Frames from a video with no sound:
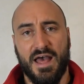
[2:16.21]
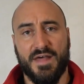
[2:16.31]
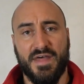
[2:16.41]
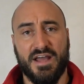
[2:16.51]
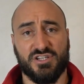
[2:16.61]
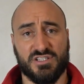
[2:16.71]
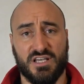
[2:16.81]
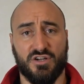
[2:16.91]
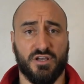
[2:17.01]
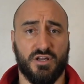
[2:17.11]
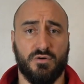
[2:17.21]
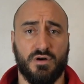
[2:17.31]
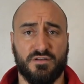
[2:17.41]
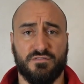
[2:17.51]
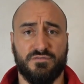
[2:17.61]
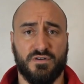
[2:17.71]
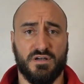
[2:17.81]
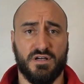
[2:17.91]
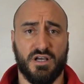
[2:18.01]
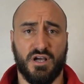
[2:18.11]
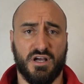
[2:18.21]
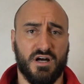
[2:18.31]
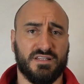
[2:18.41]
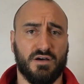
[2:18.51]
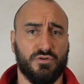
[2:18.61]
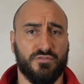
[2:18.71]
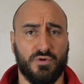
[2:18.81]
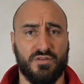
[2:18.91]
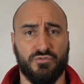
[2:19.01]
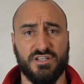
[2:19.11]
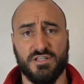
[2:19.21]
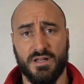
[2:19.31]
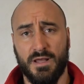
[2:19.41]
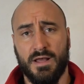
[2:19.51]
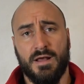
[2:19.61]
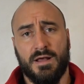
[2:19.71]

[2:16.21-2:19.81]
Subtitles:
And then just say, look, you know, I can't download it for whatever reason.